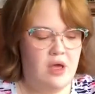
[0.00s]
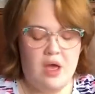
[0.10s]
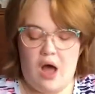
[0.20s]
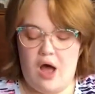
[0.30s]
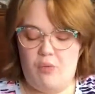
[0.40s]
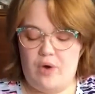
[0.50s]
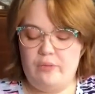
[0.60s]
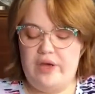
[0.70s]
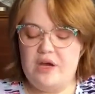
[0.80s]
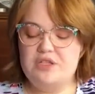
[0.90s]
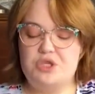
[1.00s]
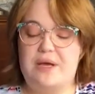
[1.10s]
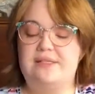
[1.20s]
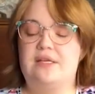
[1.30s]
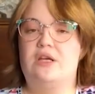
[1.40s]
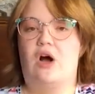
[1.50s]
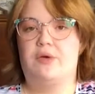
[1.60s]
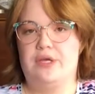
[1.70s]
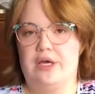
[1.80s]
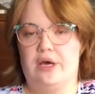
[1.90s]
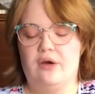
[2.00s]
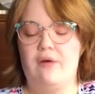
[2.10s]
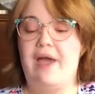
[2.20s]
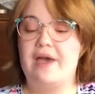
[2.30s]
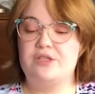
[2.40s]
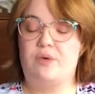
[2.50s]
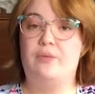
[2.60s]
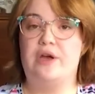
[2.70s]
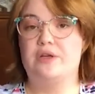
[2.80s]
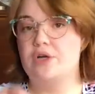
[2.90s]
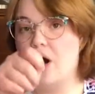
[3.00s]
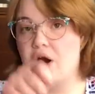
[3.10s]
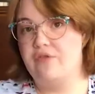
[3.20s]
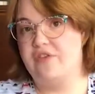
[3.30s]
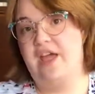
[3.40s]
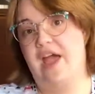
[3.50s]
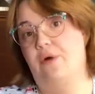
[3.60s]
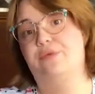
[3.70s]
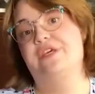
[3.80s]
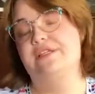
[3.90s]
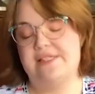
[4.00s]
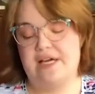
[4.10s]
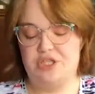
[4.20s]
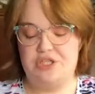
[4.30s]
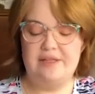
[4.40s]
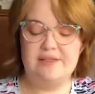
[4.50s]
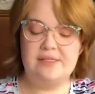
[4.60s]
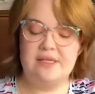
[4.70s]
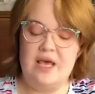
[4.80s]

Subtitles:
When we are tracing it on here and when we are carving out these sections,